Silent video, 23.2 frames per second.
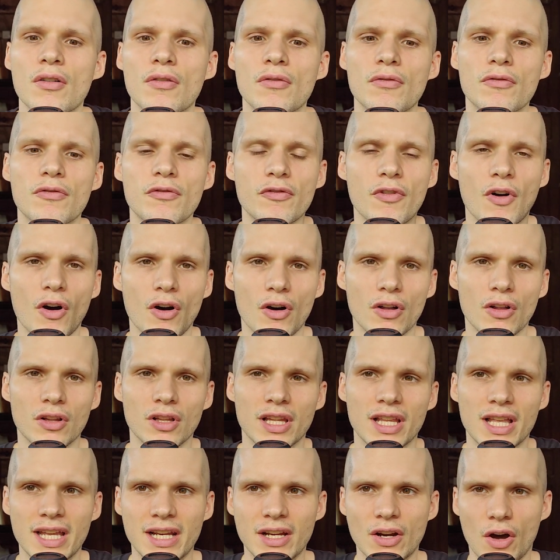
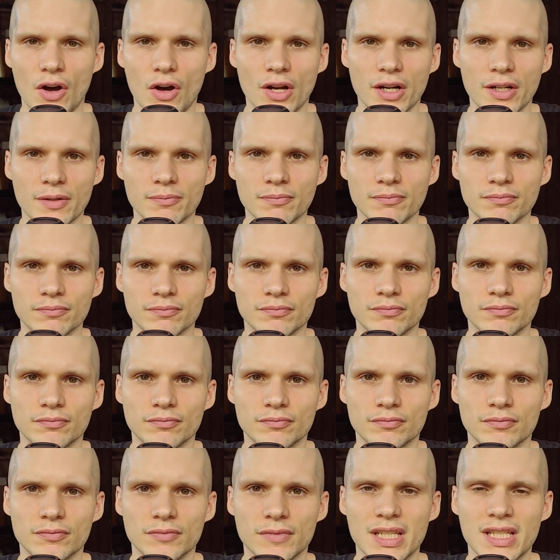Fall and autumn,
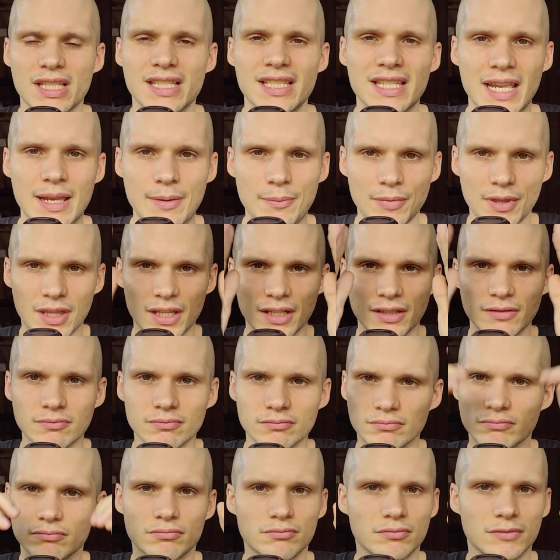same thing.
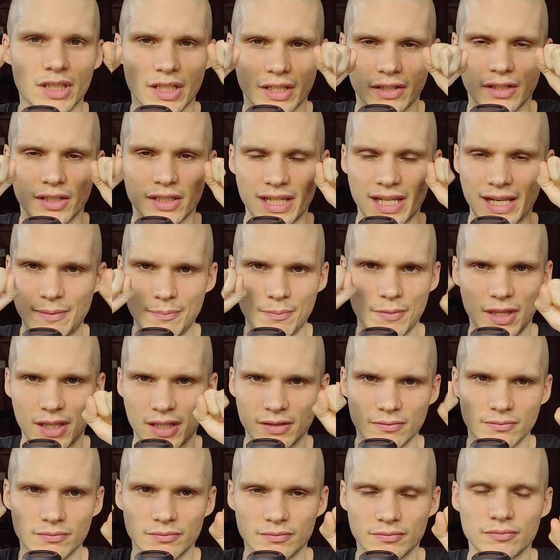They're the same
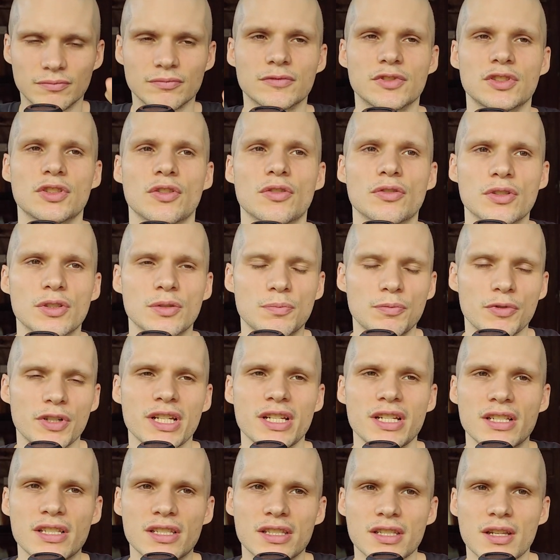thing. So
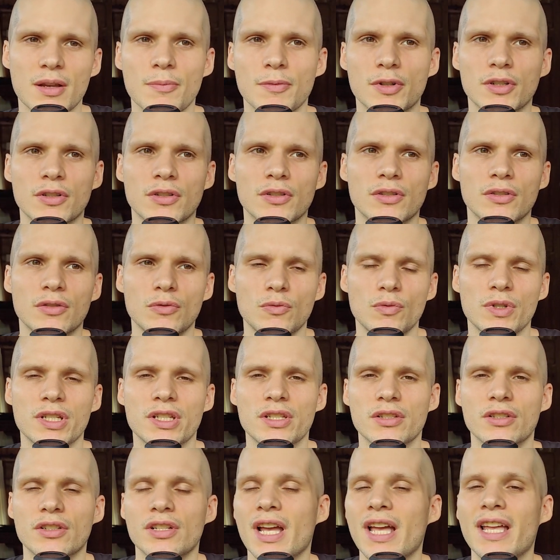spring, summer,
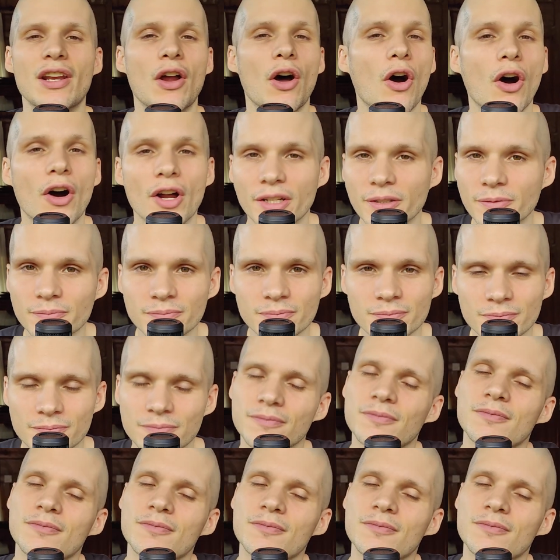winter, and autumn.